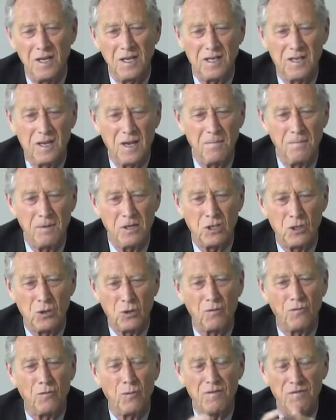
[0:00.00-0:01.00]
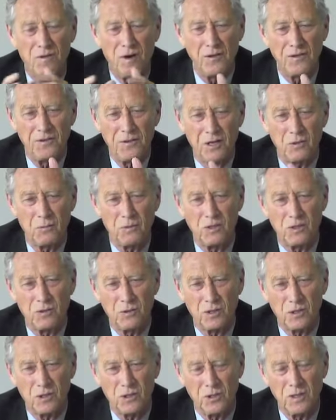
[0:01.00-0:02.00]
it can be solved without debt
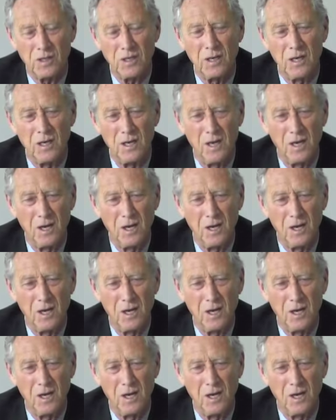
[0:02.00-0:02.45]
restructuring,